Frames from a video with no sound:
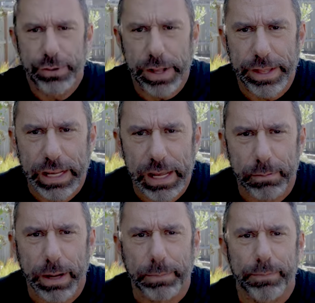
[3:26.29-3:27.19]
try that again.
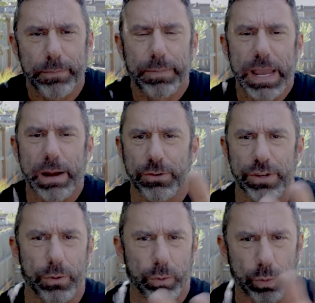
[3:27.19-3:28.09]
My camera's
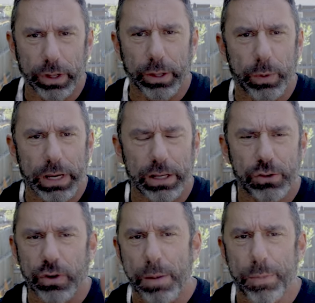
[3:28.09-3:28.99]
on a really weak
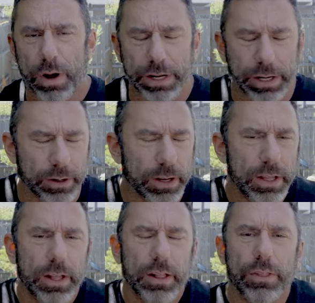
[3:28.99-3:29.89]
tripod here.
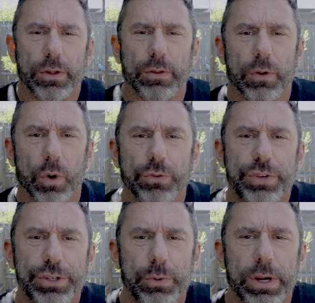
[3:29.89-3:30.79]
The whole
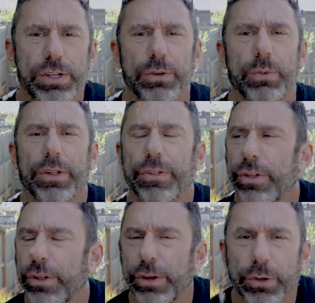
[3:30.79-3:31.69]
situation
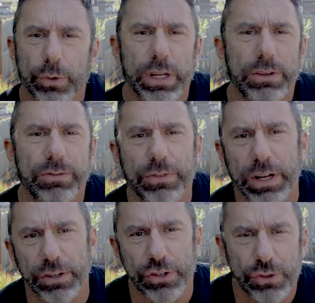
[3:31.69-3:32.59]
with grief
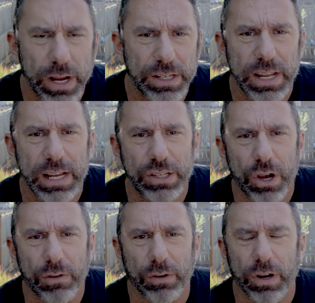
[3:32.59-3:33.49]
and stress takes
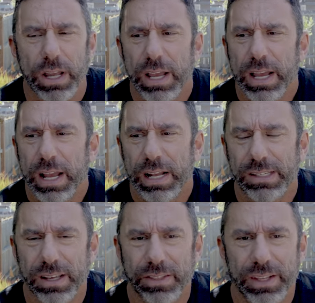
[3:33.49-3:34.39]
over, and
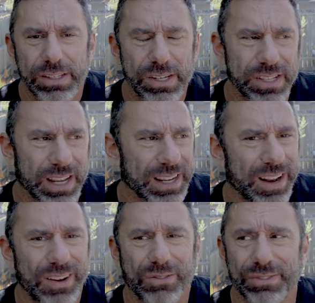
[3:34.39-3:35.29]
suddenly it's just like,
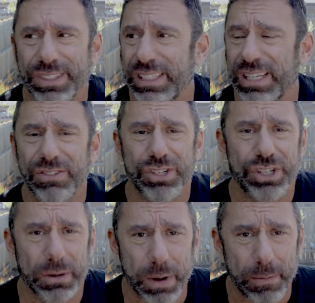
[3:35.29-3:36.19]
I don't give a
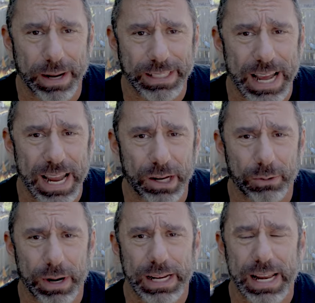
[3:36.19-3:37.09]
shit about my diet
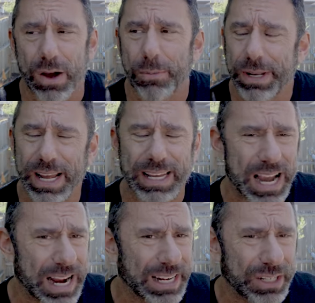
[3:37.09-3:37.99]
right now. I mean, I
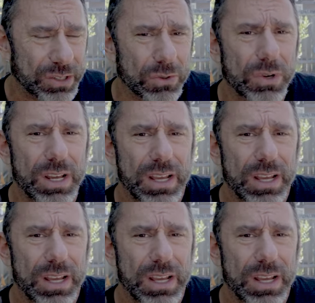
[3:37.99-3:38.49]
kind of do,